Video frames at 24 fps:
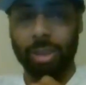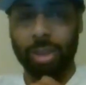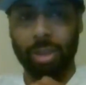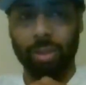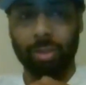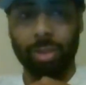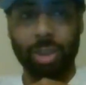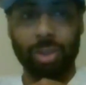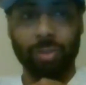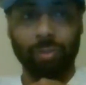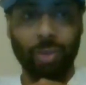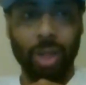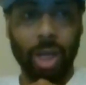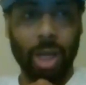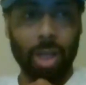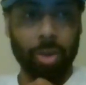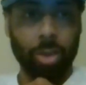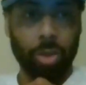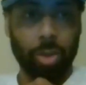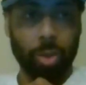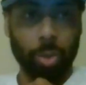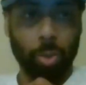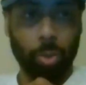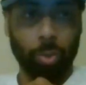think his
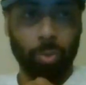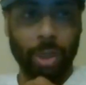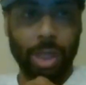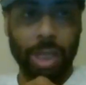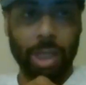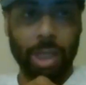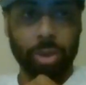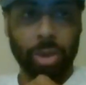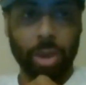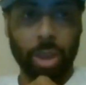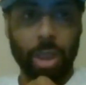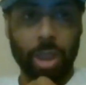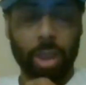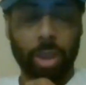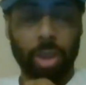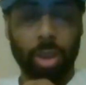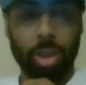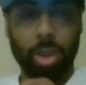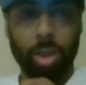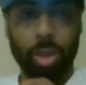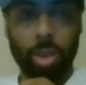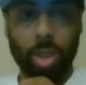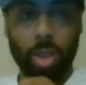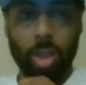father knew Valchek,
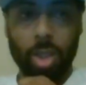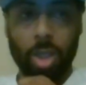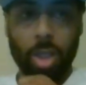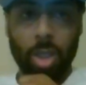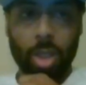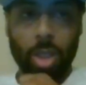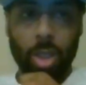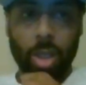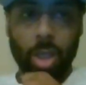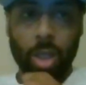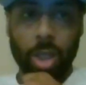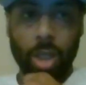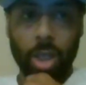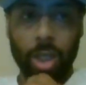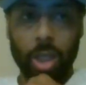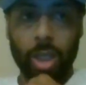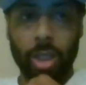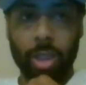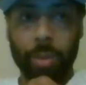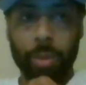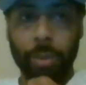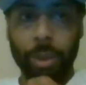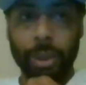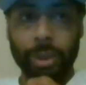
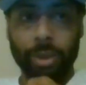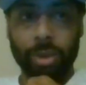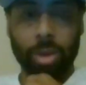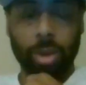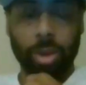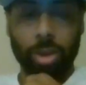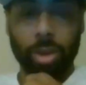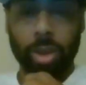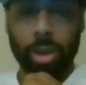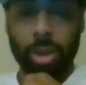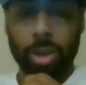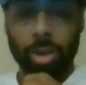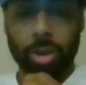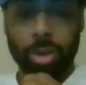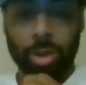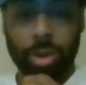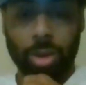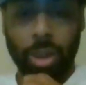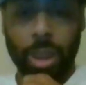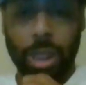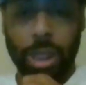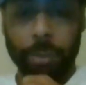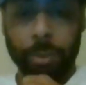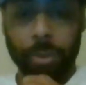and basically there's
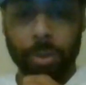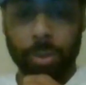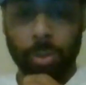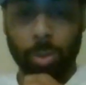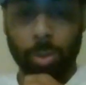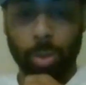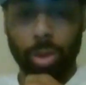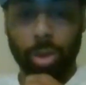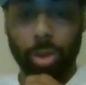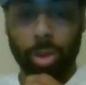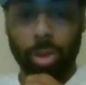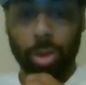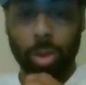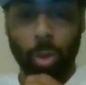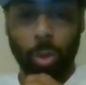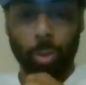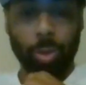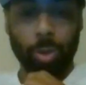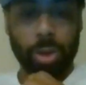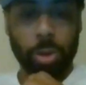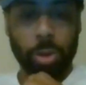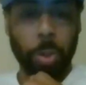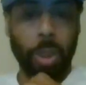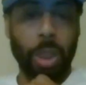absolutely no
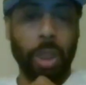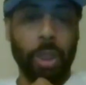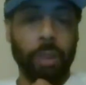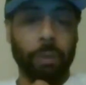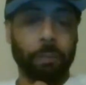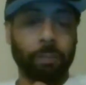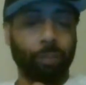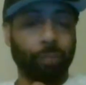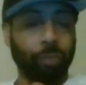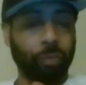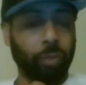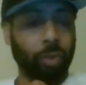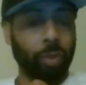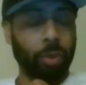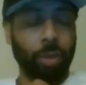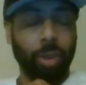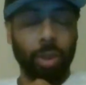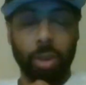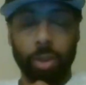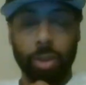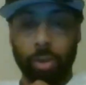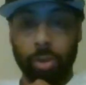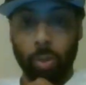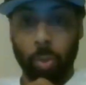respect
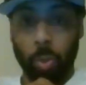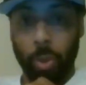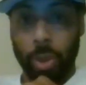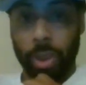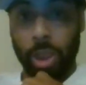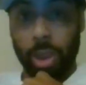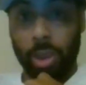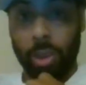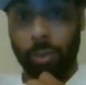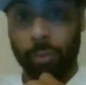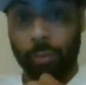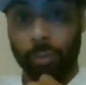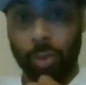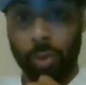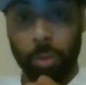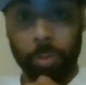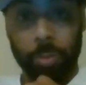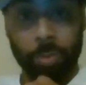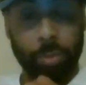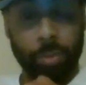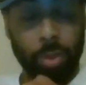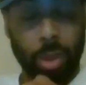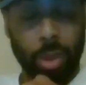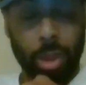either way
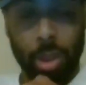from